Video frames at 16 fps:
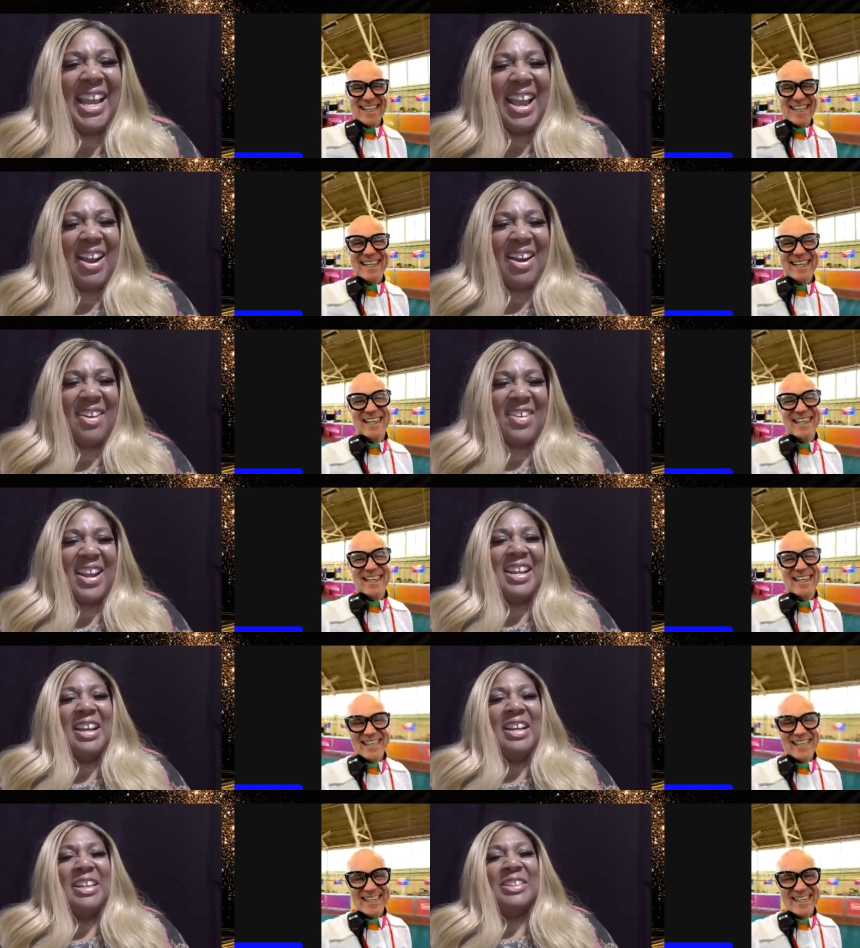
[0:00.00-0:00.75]
Speaker 1: All right.
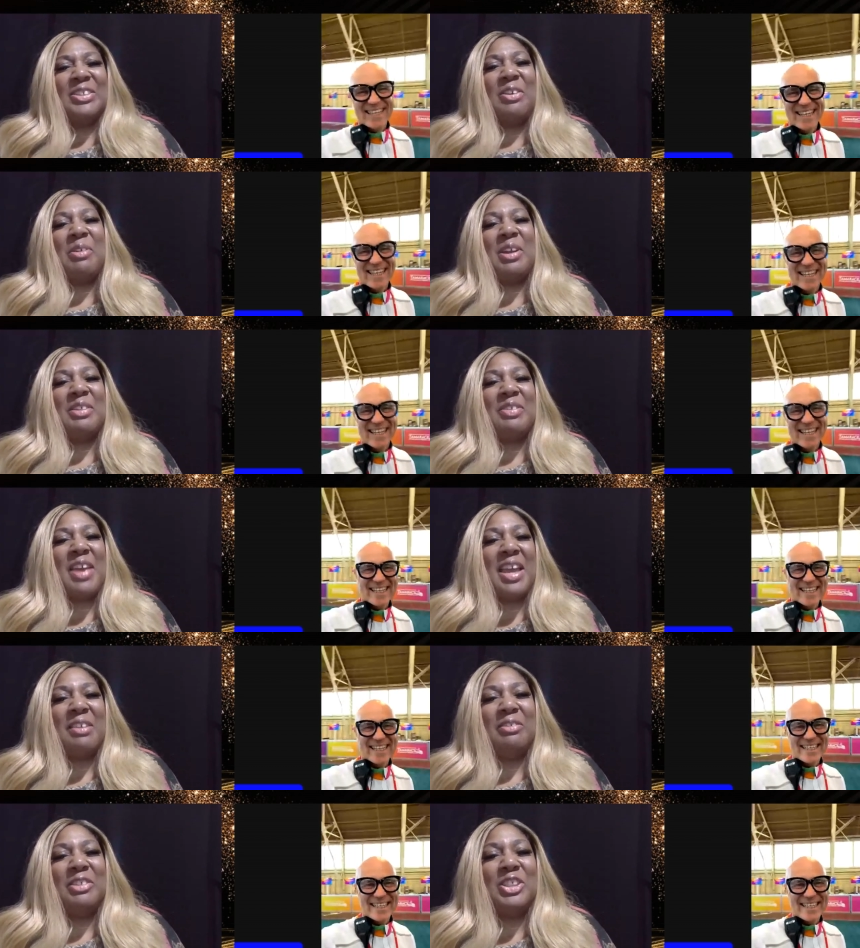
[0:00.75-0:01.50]
So, everybody, thank
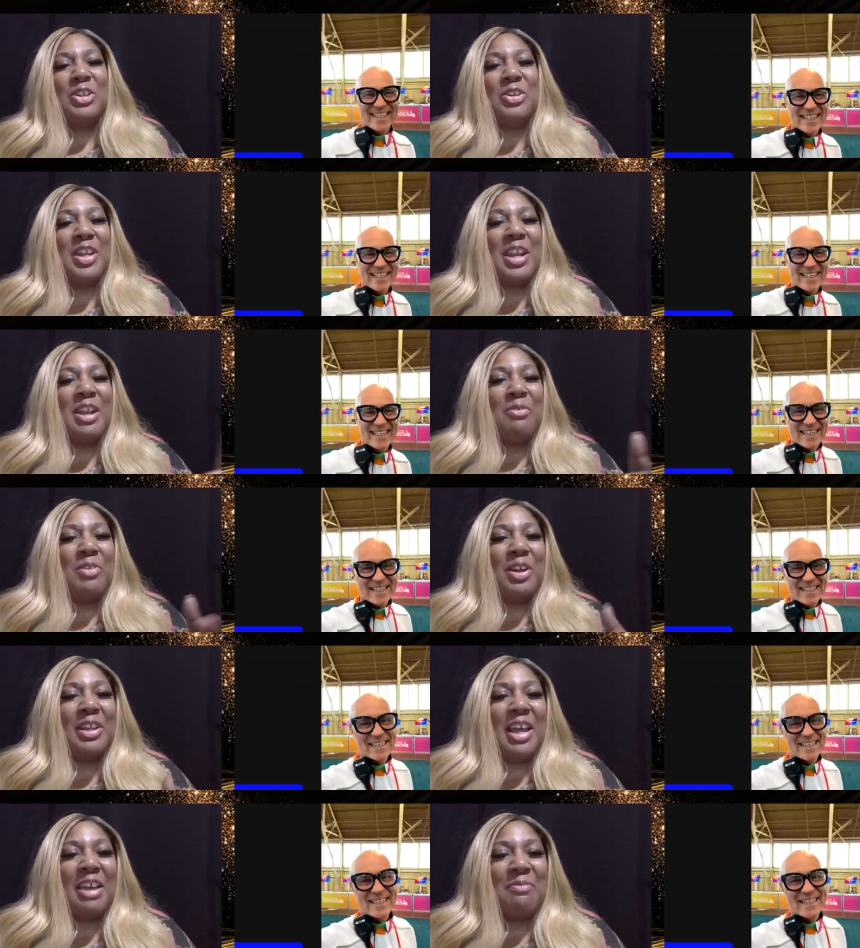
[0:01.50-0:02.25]
you for tuning in.
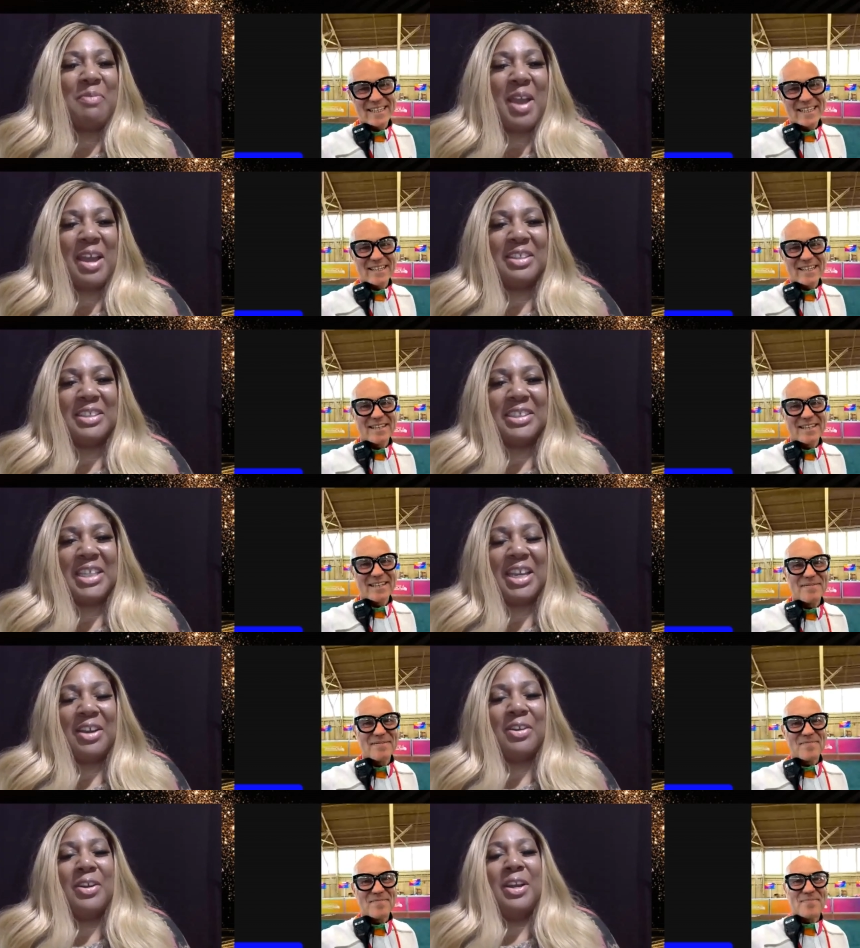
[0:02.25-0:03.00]
Real Life Matters
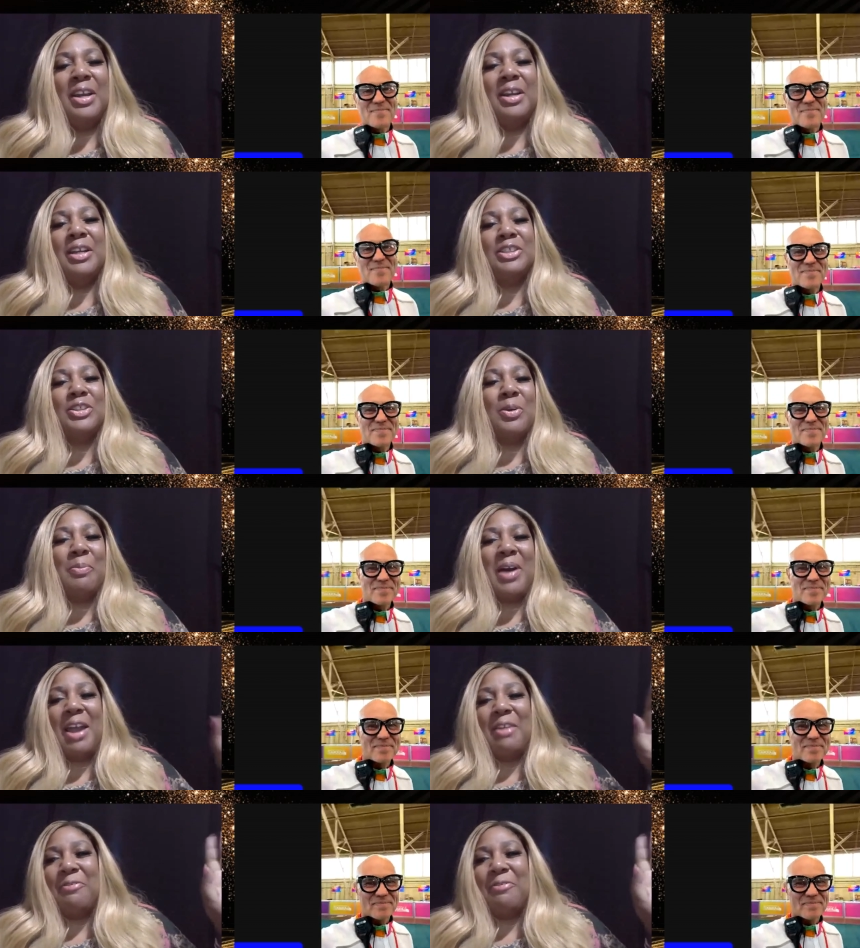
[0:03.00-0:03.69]
here. So, bye